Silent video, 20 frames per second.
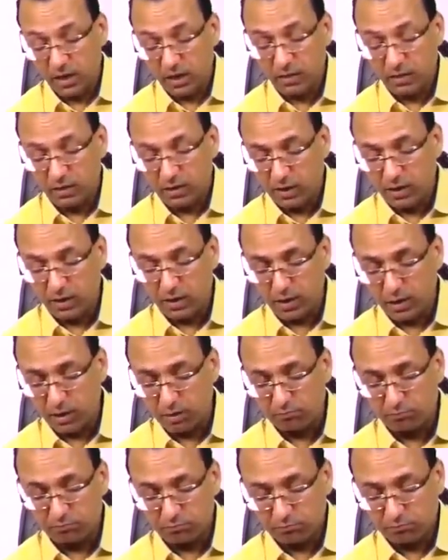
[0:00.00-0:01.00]
The
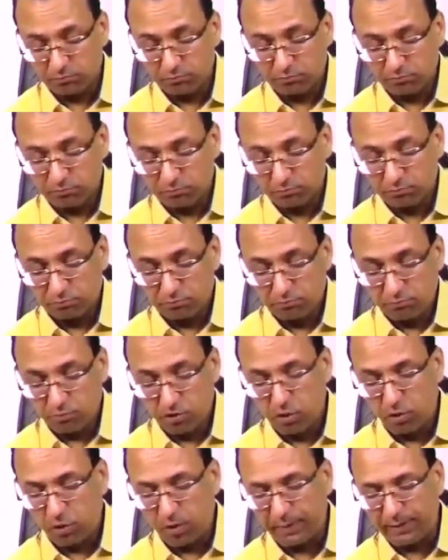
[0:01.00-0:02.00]

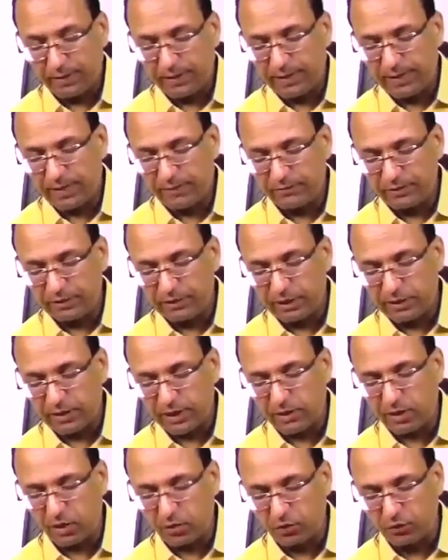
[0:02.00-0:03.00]
neuroepithelium, which is
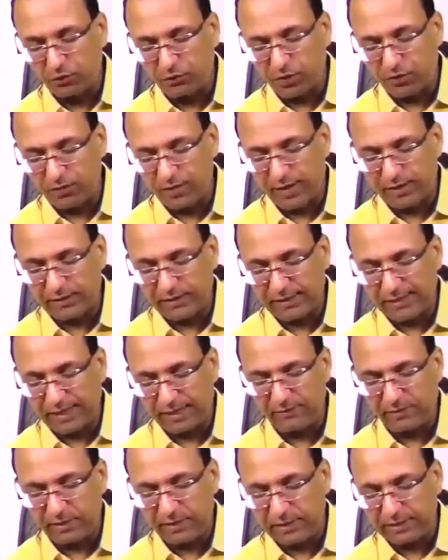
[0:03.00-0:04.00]
at the roof of nasal
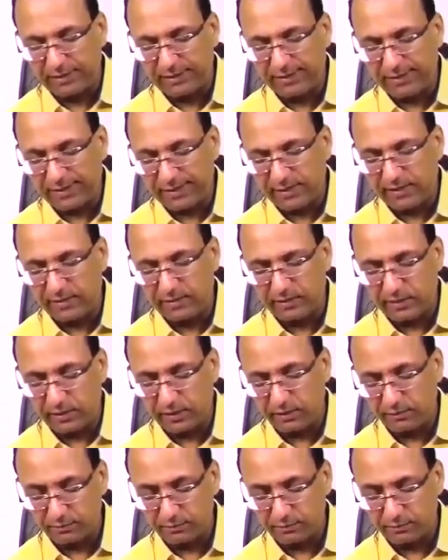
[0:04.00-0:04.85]
cavity, is